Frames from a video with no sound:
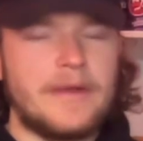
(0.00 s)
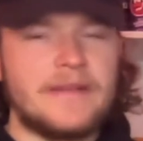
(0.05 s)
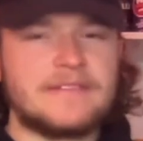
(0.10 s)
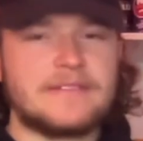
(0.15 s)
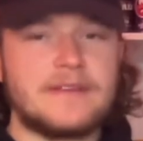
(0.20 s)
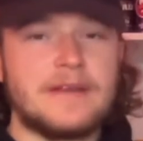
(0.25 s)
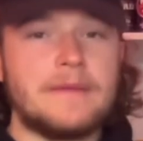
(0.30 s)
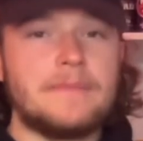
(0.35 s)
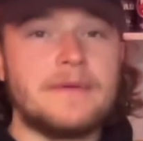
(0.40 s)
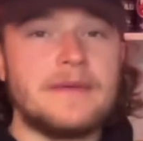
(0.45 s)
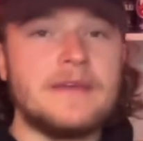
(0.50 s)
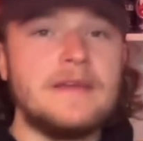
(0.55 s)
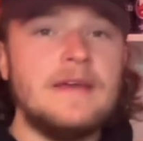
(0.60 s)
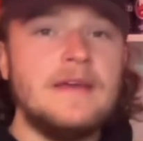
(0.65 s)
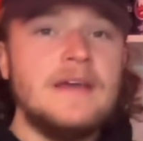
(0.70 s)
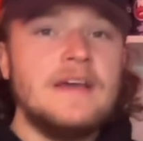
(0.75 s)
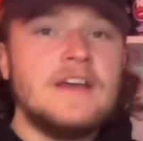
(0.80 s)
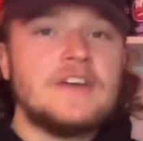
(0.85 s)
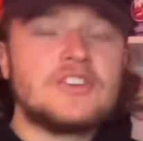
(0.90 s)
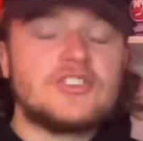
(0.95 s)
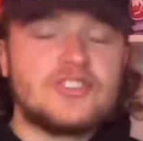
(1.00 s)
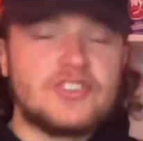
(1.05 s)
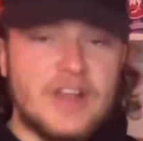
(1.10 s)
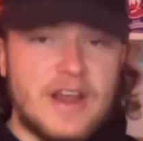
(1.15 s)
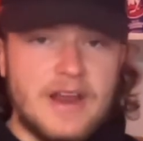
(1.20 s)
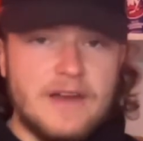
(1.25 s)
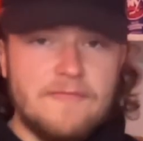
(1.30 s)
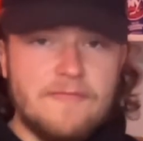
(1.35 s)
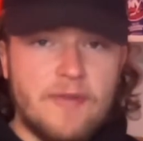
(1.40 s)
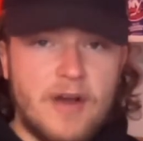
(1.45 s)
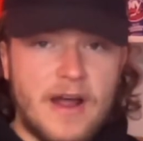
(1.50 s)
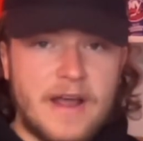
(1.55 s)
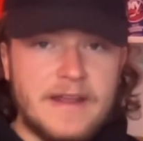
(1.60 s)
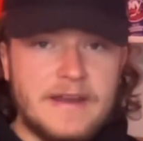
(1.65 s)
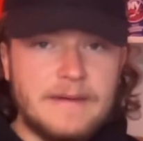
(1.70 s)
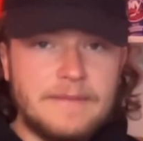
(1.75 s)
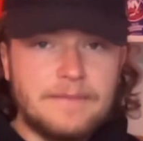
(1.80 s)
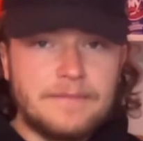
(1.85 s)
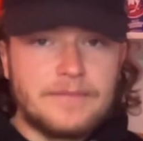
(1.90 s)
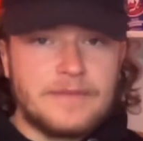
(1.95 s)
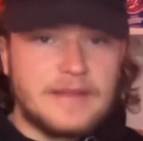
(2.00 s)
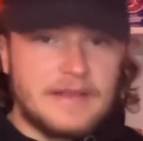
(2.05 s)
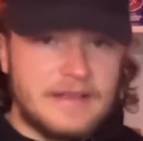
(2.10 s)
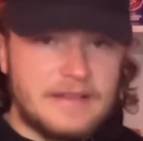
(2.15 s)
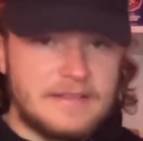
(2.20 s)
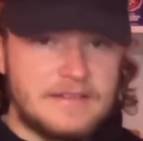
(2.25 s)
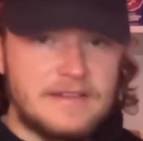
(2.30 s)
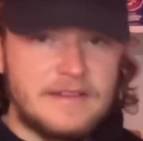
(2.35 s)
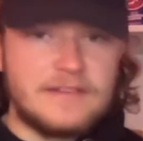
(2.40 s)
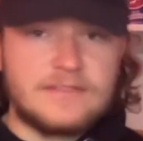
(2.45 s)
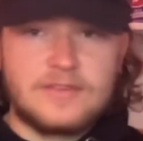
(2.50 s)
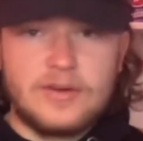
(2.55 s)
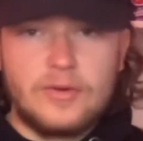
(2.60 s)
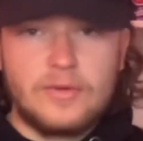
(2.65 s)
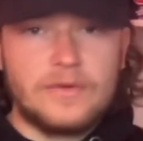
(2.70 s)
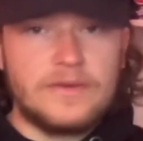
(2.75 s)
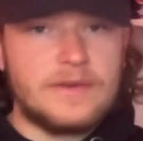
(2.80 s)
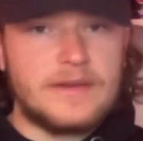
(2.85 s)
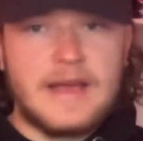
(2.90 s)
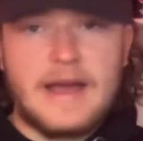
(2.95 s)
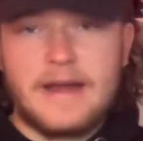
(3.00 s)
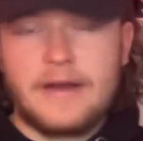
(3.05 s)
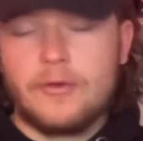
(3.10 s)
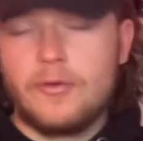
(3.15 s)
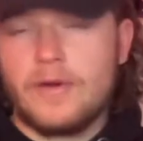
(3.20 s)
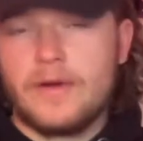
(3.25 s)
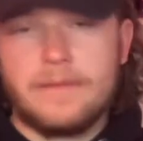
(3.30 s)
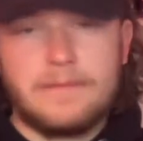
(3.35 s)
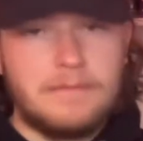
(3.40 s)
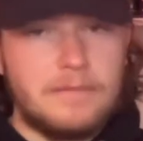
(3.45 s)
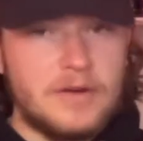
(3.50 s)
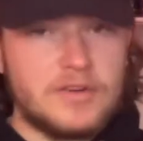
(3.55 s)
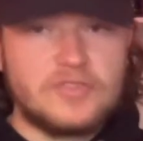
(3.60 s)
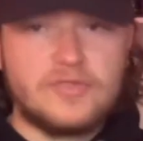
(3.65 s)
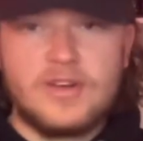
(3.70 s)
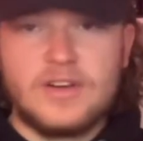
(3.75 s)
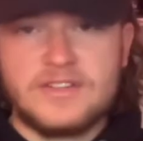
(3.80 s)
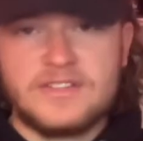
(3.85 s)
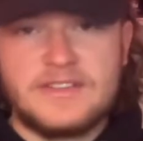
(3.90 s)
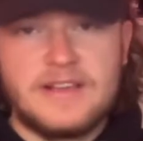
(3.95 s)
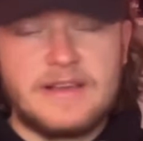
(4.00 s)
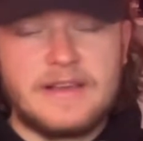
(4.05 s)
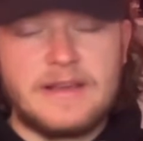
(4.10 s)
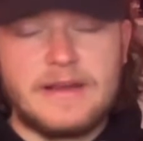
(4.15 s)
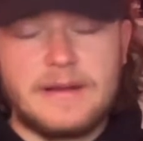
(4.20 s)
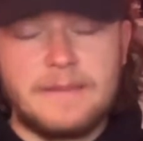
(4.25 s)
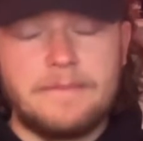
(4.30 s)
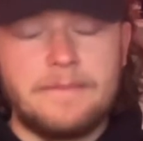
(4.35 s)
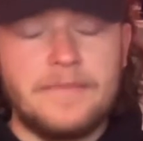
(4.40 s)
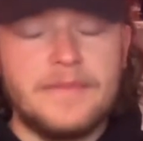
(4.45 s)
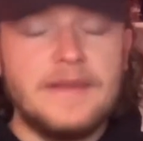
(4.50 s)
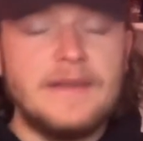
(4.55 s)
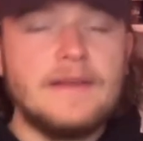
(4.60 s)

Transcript: It's going to be Shane Wright is his own category. Montreal's taking him.